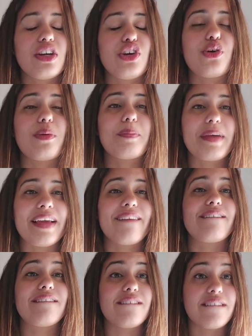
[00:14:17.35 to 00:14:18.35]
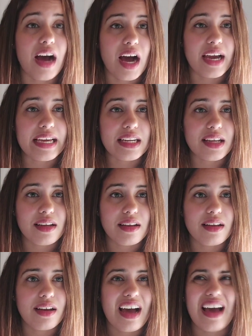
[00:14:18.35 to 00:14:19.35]
You'll be
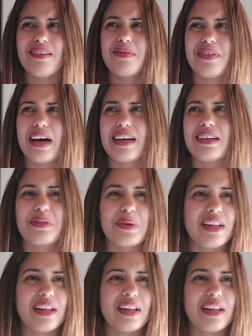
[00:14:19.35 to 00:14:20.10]
fine. I'm fine.